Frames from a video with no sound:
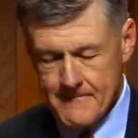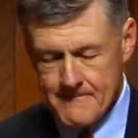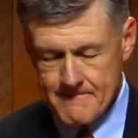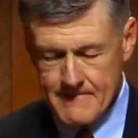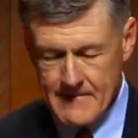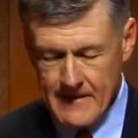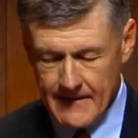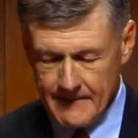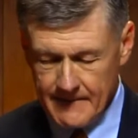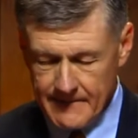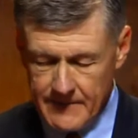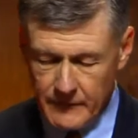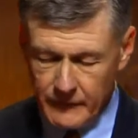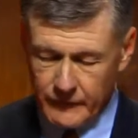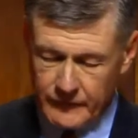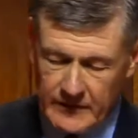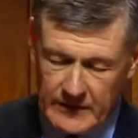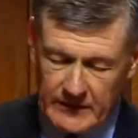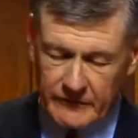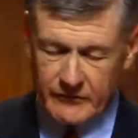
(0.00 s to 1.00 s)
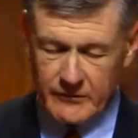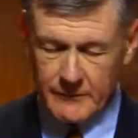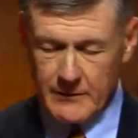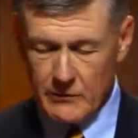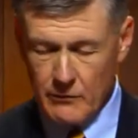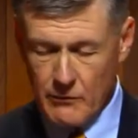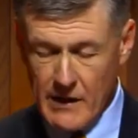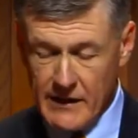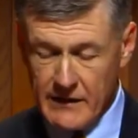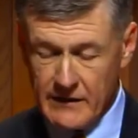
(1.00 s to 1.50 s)
Now, this needs to
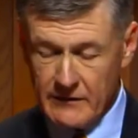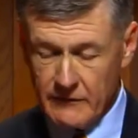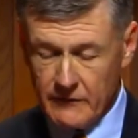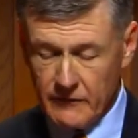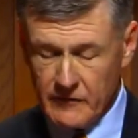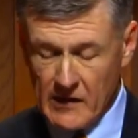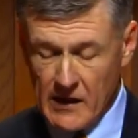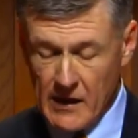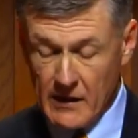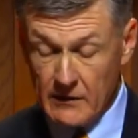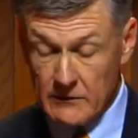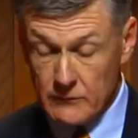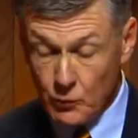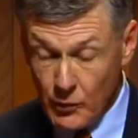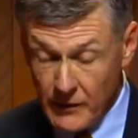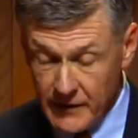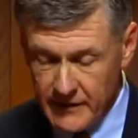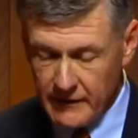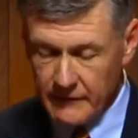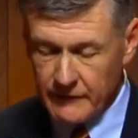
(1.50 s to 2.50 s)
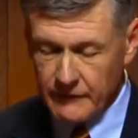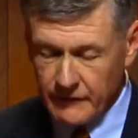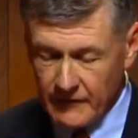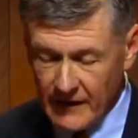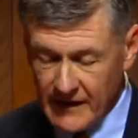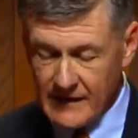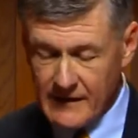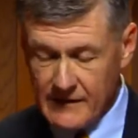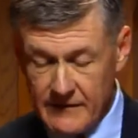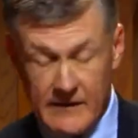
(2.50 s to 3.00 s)
be reconciled with
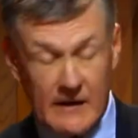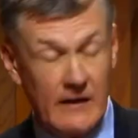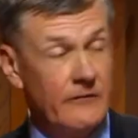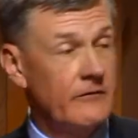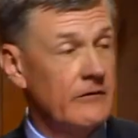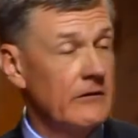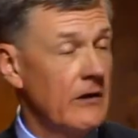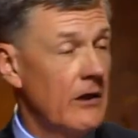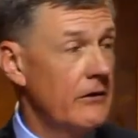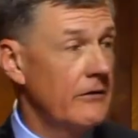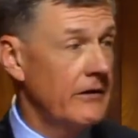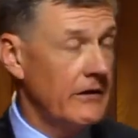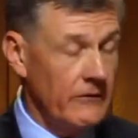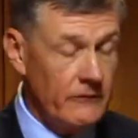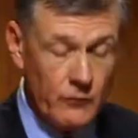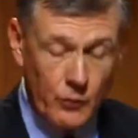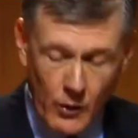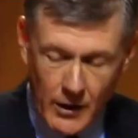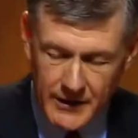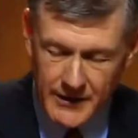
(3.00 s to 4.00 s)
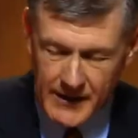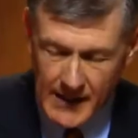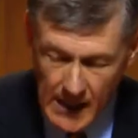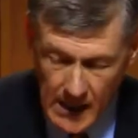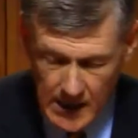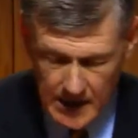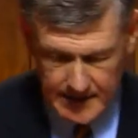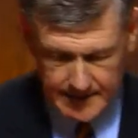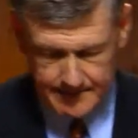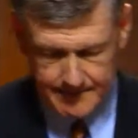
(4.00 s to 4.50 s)
2 Thessalonians 1
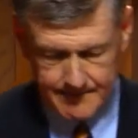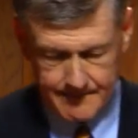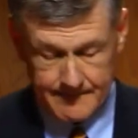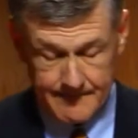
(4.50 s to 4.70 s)
9